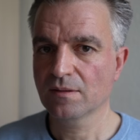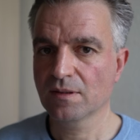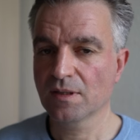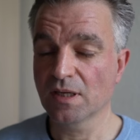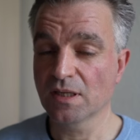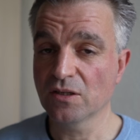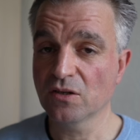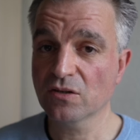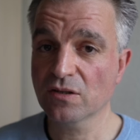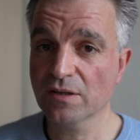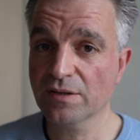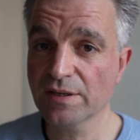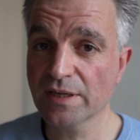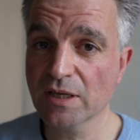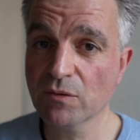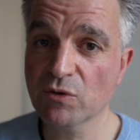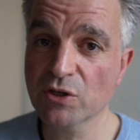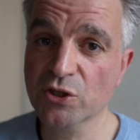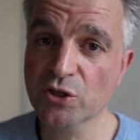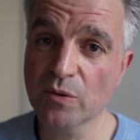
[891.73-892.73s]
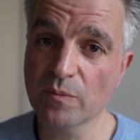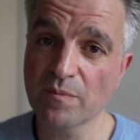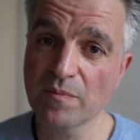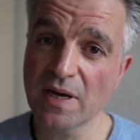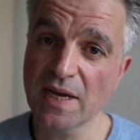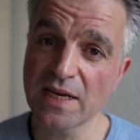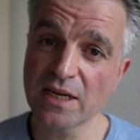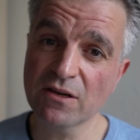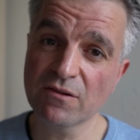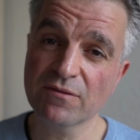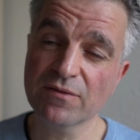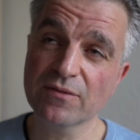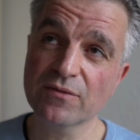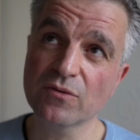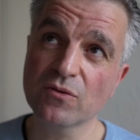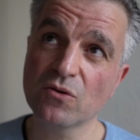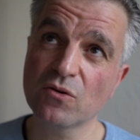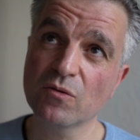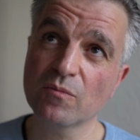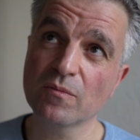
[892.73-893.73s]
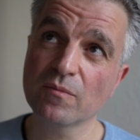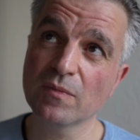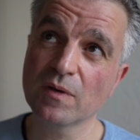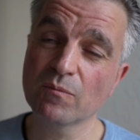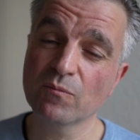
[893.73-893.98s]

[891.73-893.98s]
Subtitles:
Another thing which you may have thought